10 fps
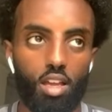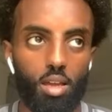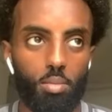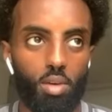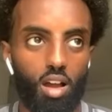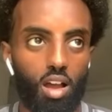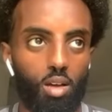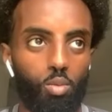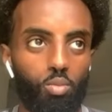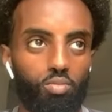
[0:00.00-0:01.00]
um,
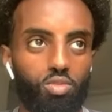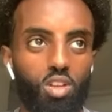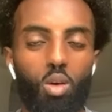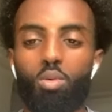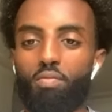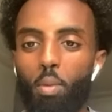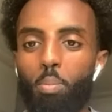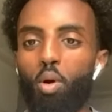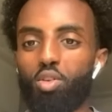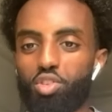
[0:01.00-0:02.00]
you know in
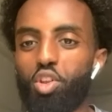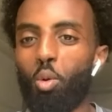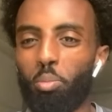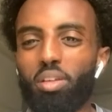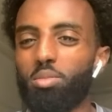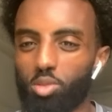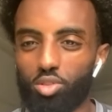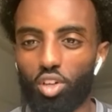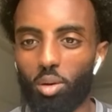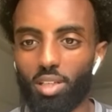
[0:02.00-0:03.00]
football you know
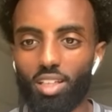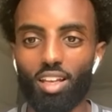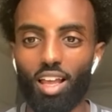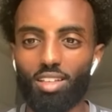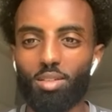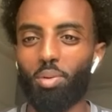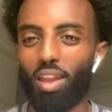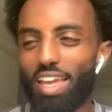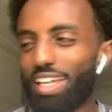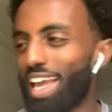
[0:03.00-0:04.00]
people, do you know what I mean? Like you
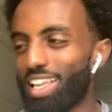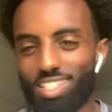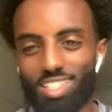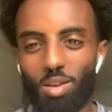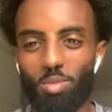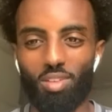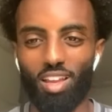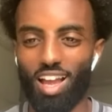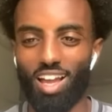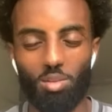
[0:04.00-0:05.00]
play against them
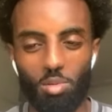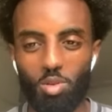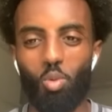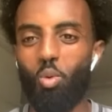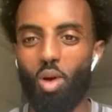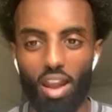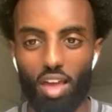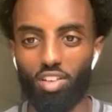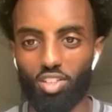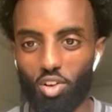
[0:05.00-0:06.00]
in academy or
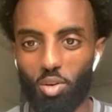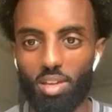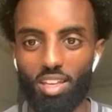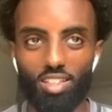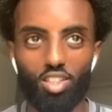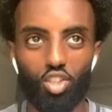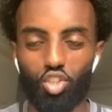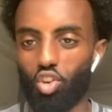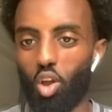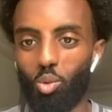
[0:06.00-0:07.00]
whatever, do you know what I mean? You
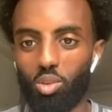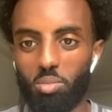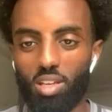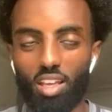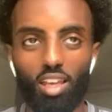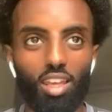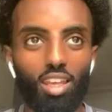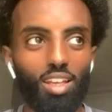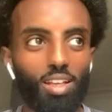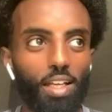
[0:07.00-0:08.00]
just know them in
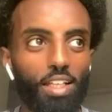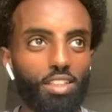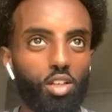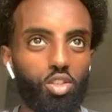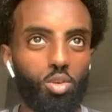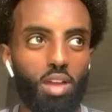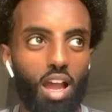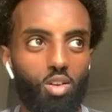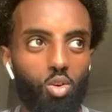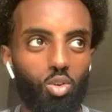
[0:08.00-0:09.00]
There's some
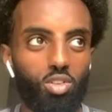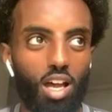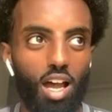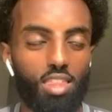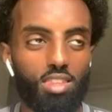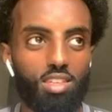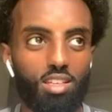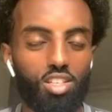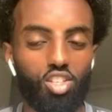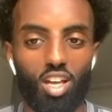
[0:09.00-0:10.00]
guy called
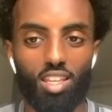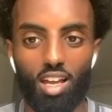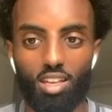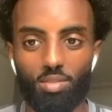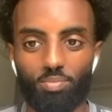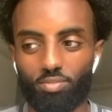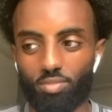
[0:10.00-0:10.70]
Anthony Jedi,